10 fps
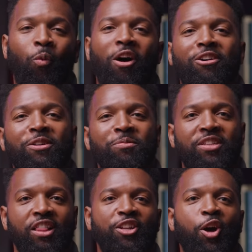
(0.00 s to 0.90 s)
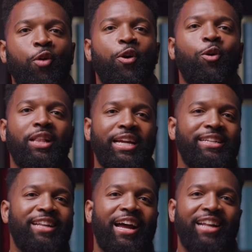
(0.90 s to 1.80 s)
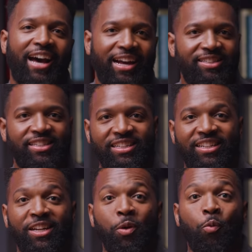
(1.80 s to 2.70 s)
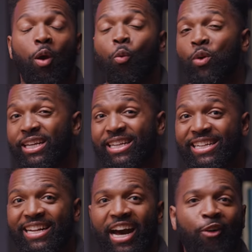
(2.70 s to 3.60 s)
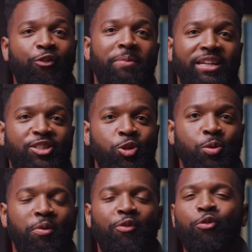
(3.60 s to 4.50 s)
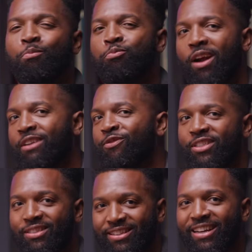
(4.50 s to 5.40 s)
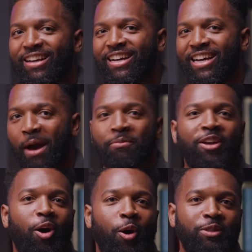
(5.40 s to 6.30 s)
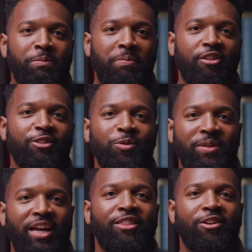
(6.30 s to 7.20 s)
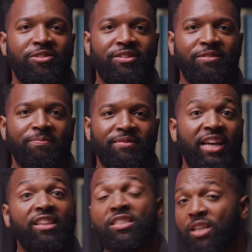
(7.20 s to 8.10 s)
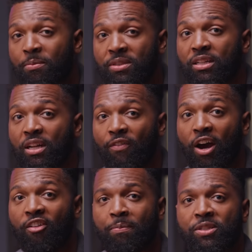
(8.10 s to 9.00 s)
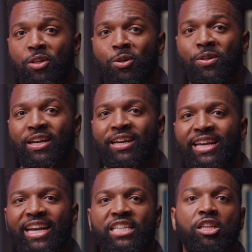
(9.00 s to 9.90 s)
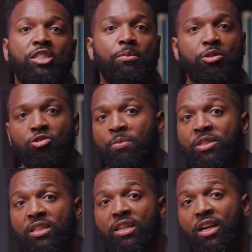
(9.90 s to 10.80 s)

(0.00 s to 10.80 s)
Welcome to Lenovo Late Night IT, where we eat alphabet soup for breakfast. I'm your host, Baratunde Thurston, and the subject of our episode is the subscription